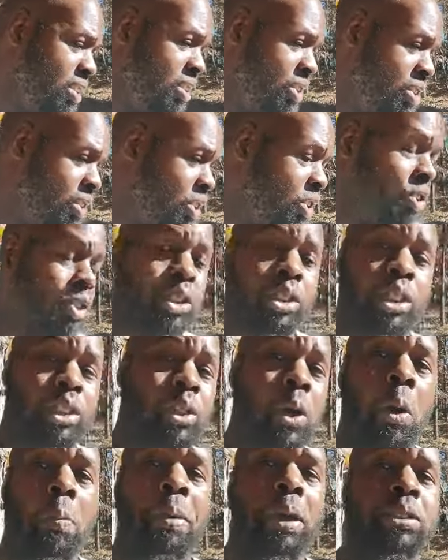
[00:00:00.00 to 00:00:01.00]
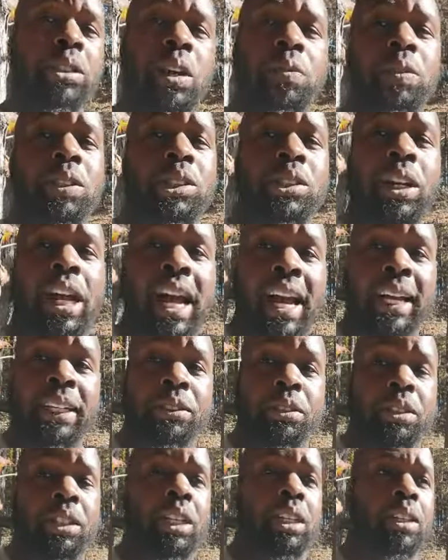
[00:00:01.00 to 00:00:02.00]
Just, just go based off what your eyes
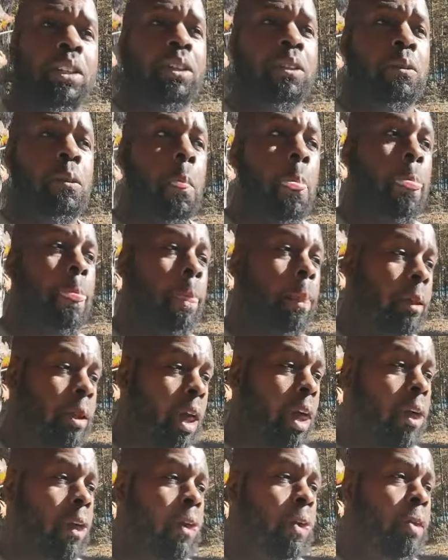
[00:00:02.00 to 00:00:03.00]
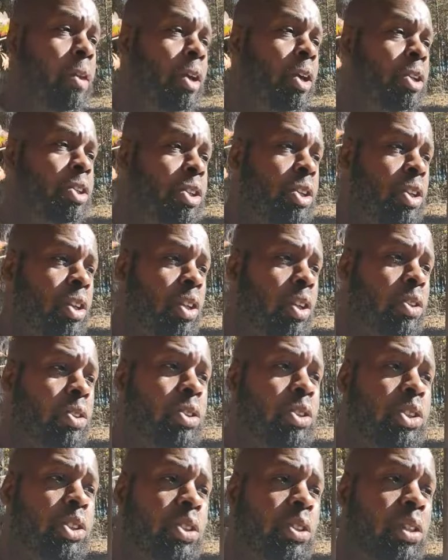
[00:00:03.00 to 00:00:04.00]
are telling you. Go to your local
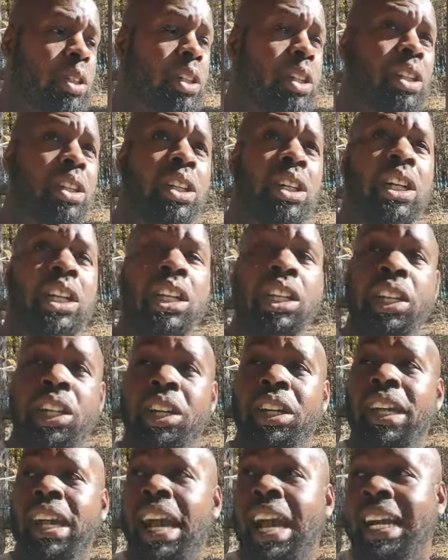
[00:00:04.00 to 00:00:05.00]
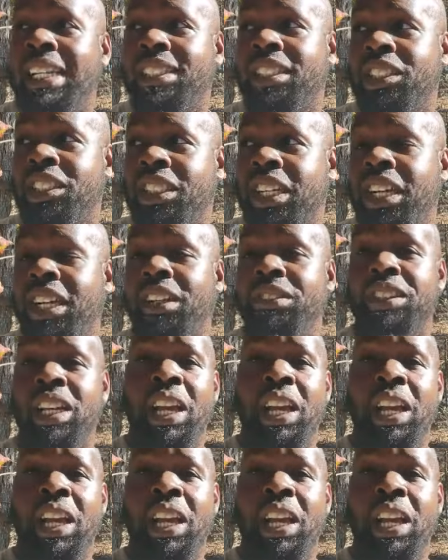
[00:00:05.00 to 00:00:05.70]
store Look at the shelves.